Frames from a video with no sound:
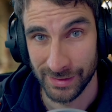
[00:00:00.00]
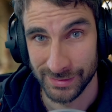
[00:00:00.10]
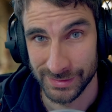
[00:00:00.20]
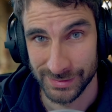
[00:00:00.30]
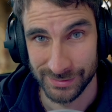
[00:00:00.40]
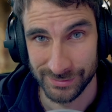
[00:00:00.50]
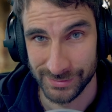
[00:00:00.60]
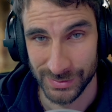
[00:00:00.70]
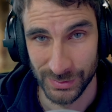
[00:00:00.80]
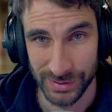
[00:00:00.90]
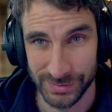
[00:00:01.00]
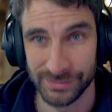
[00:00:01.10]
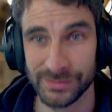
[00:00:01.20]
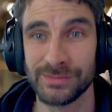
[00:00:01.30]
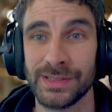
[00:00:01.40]
and I just saw this
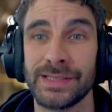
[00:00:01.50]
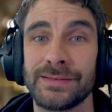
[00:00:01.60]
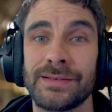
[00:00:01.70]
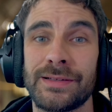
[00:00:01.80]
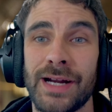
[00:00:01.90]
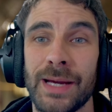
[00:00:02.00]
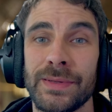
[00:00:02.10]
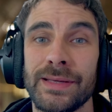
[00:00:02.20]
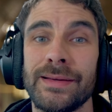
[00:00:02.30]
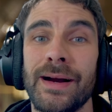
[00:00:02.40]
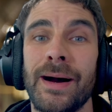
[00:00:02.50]
really crappy